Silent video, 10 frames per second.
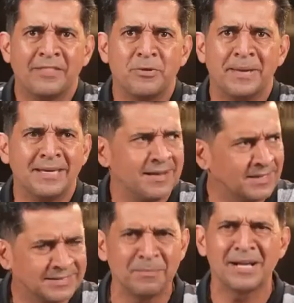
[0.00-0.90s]
at the
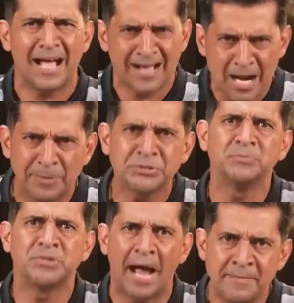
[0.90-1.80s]
beginning until I'm like, I gotta put
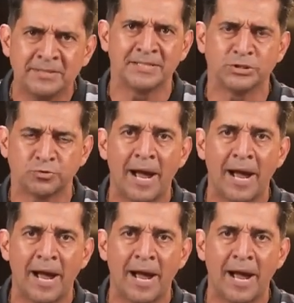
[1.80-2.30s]
some time into this,